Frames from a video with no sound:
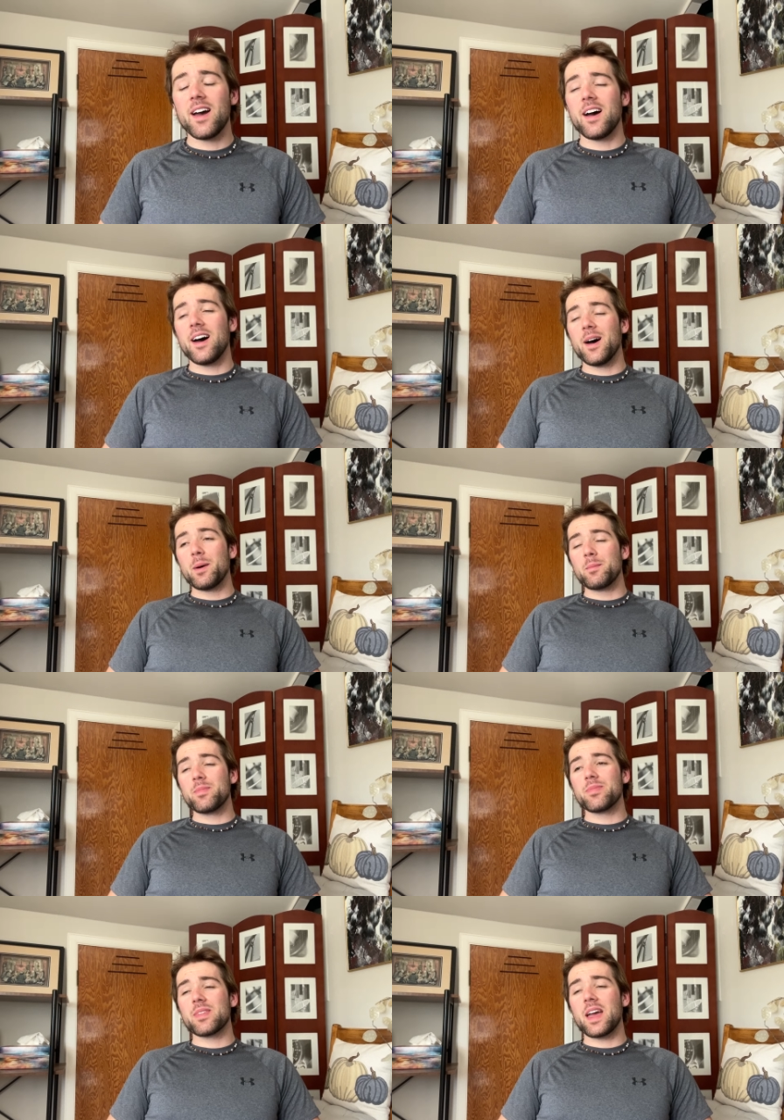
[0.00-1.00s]
Um,
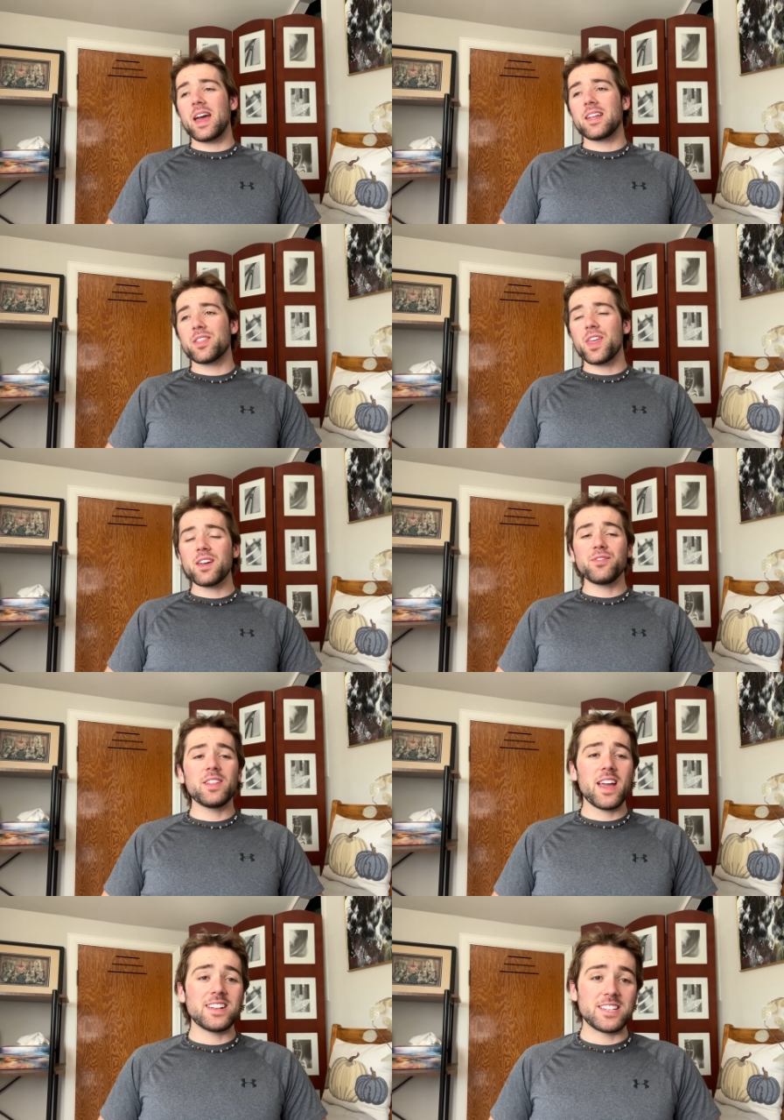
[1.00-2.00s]
and
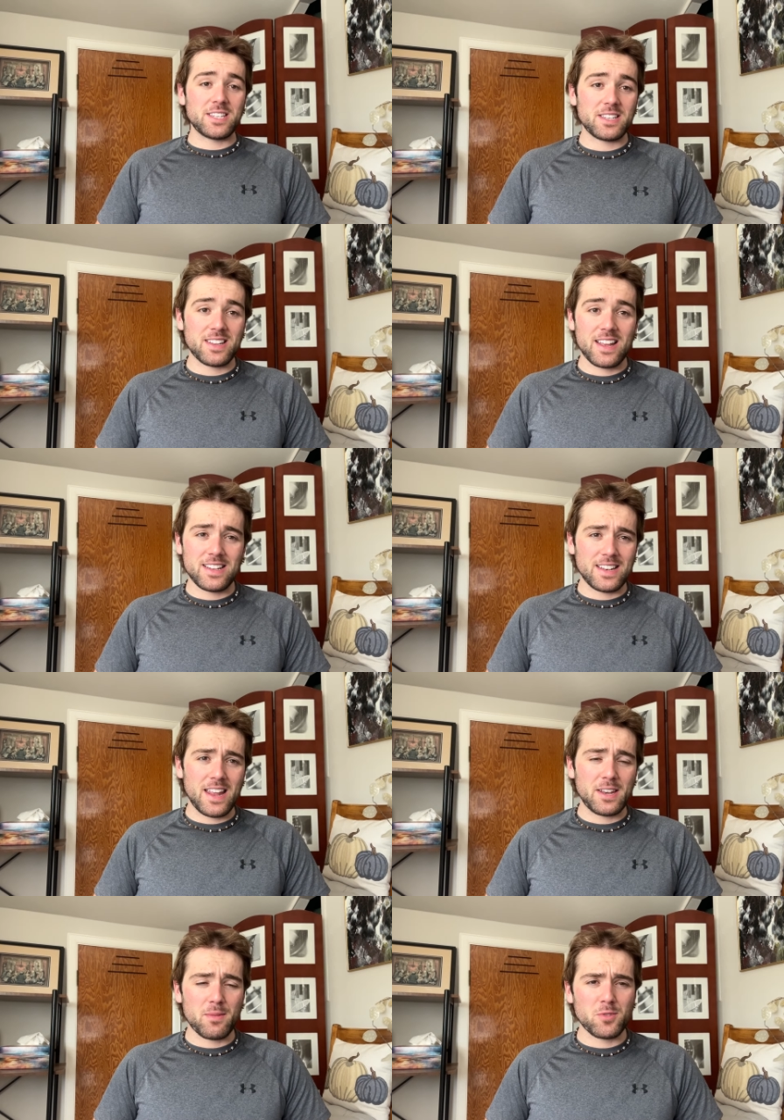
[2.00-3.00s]
thankfully I didn't, I didn't
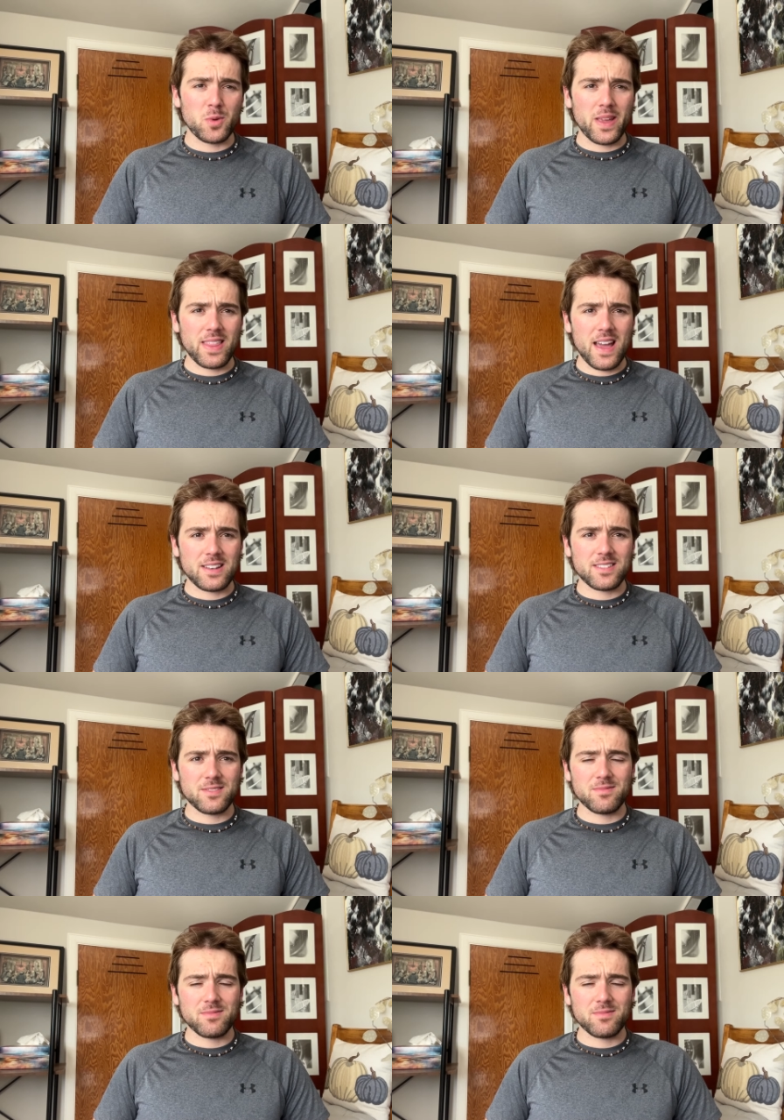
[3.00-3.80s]
end up doing that